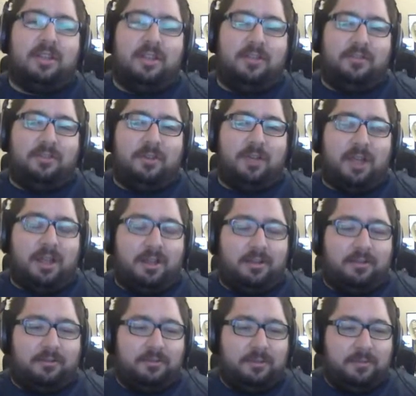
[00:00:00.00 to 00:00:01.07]
If you
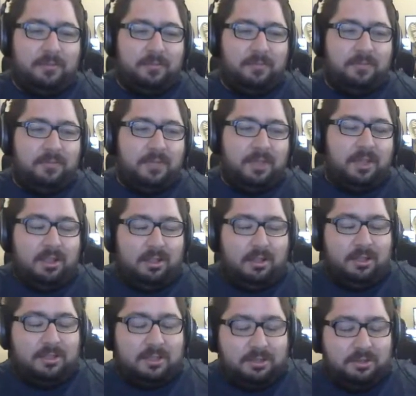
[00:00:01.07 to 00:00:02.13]
have,
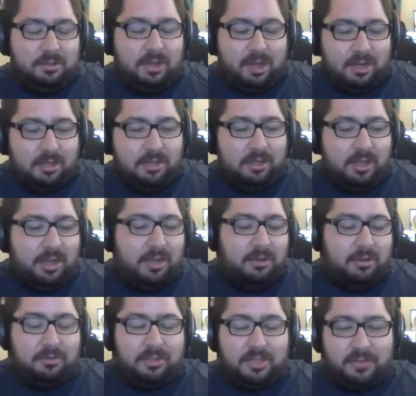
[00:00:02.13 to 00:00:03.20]
let's say you got a client
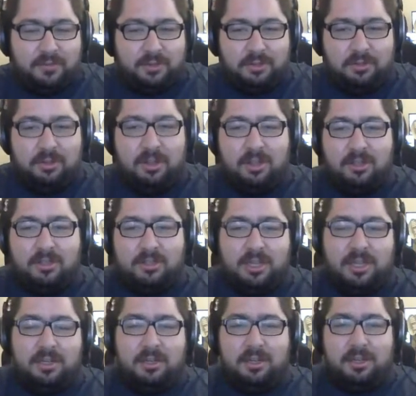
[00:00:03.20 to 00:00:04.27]
who's giving you
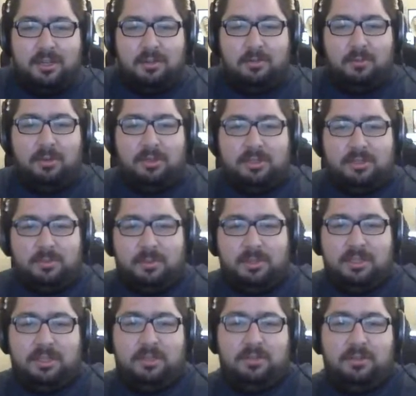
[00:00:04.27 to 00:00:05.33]
content, what are some ways
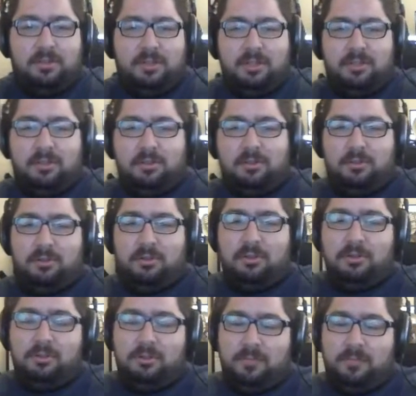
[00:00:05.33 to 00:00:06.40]
that you
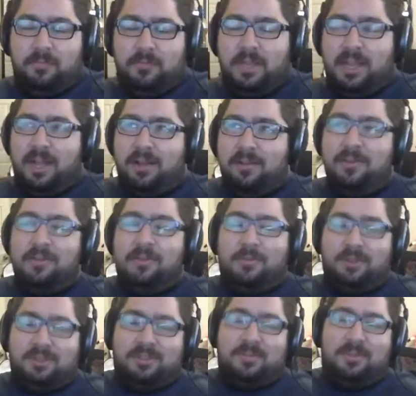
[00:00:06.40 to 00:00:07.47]
can
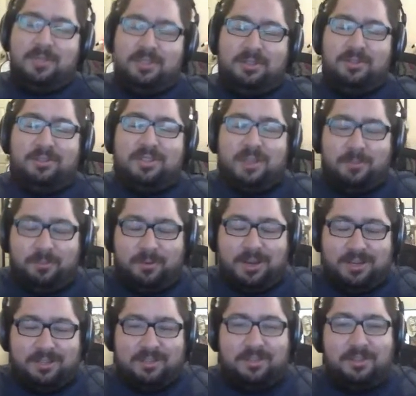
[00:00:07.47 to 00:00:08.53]
what are some ways you separate
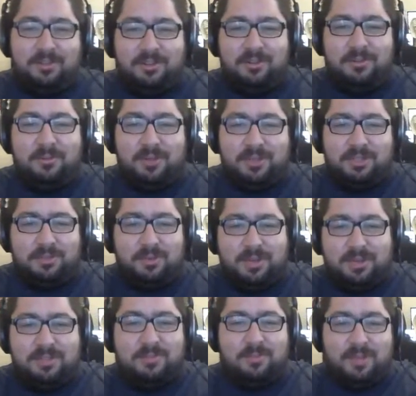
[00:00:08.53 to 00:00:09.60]
it so you know which one
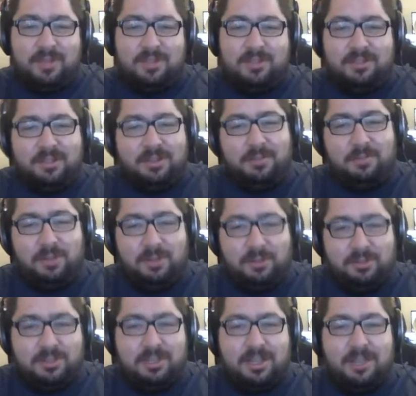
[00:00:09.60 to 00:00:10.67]
is what,
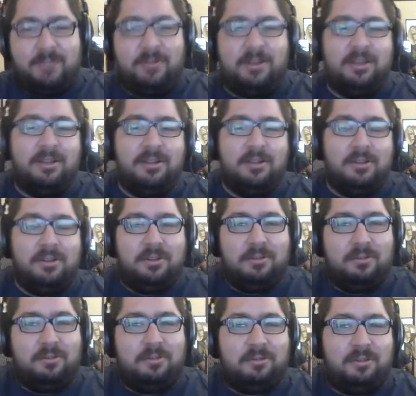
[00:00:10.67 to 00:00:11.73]
post type, and
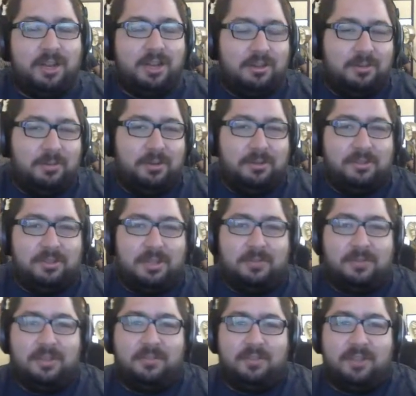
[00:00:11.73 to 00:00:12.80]
creating new post type,
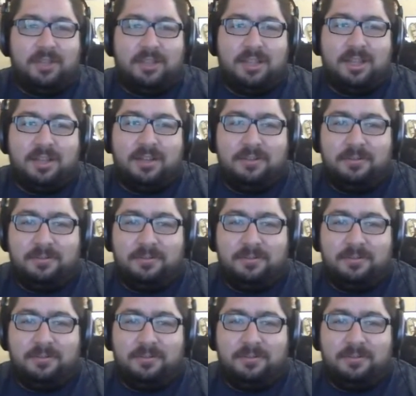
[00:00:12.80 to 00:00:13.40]
stuff like that?